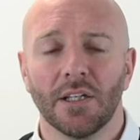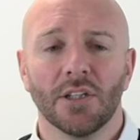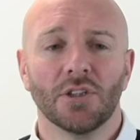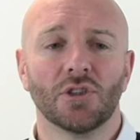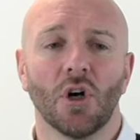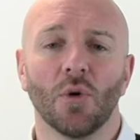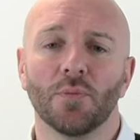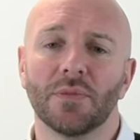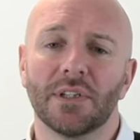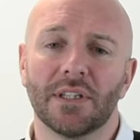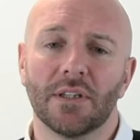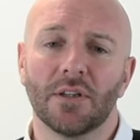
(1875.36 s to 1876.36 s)

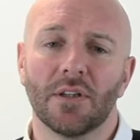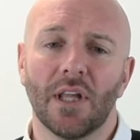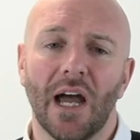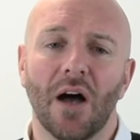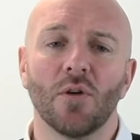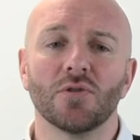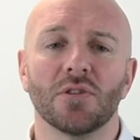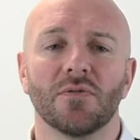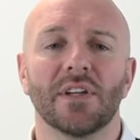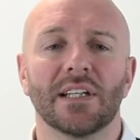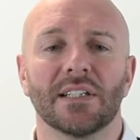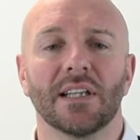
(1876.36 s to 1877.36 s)
So out of
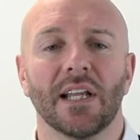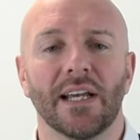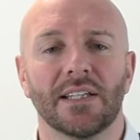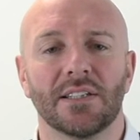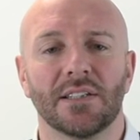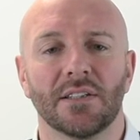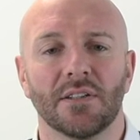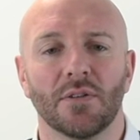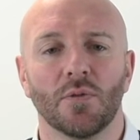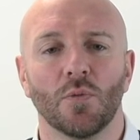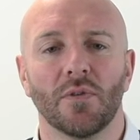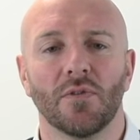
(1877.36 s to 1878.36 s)
this list,
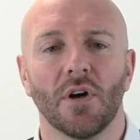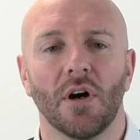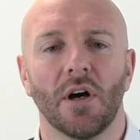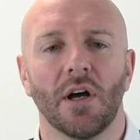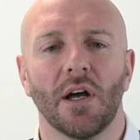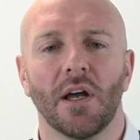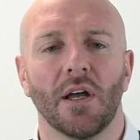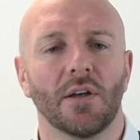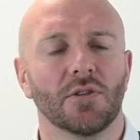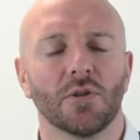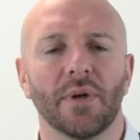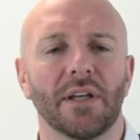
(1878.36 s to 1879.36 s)
we've got
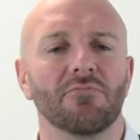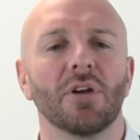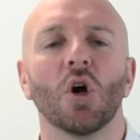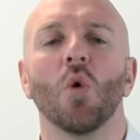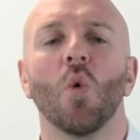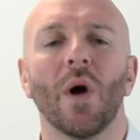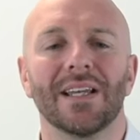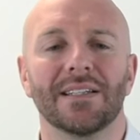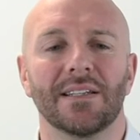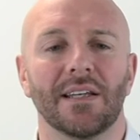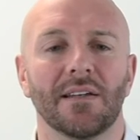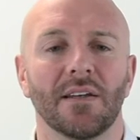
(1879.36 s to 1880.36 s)
somebody
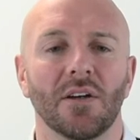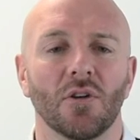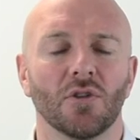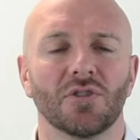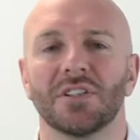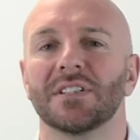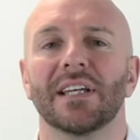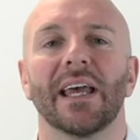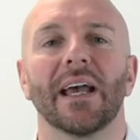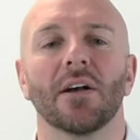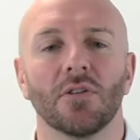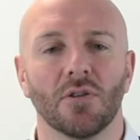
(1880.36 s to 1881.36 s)
requesting us to
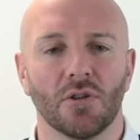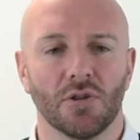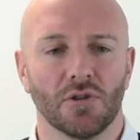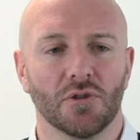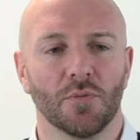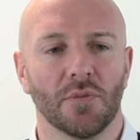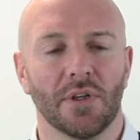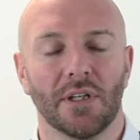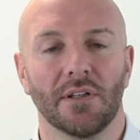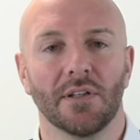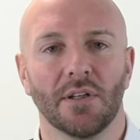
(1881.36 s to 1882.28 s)
take a look at something.